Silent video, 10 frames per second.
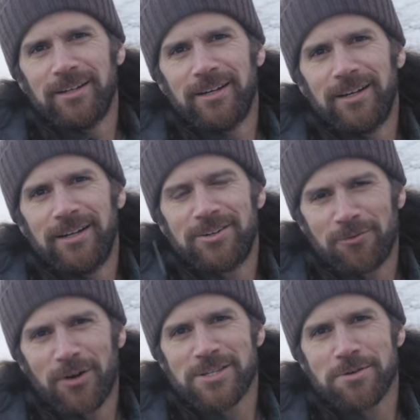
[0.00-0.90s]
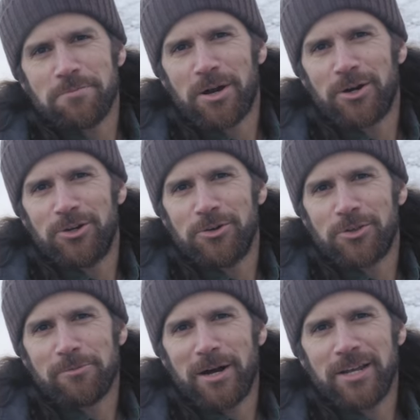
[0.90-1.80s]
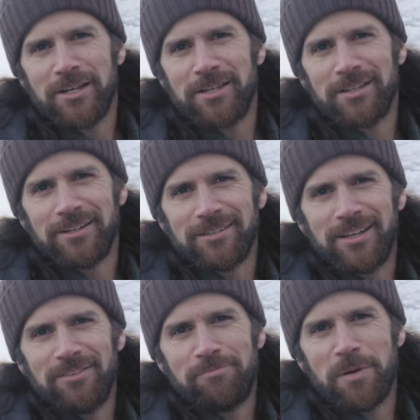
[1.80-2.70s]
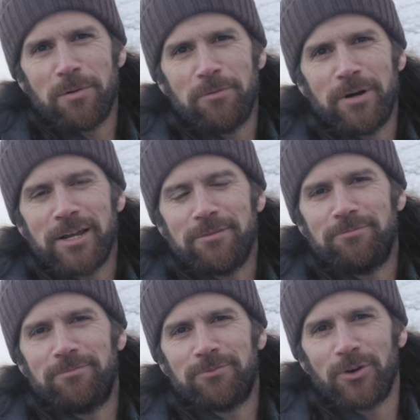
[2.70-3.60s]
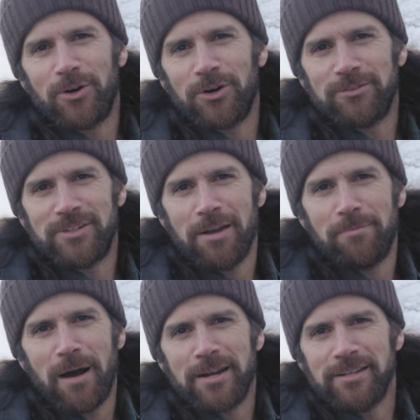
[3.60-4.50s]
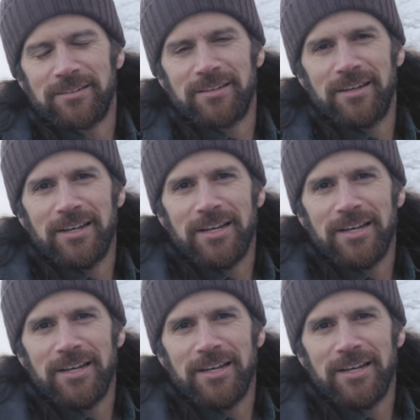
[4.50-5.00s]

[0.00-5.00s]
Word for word: Uh, you should find something better to do with your money than give people money for dead bodies.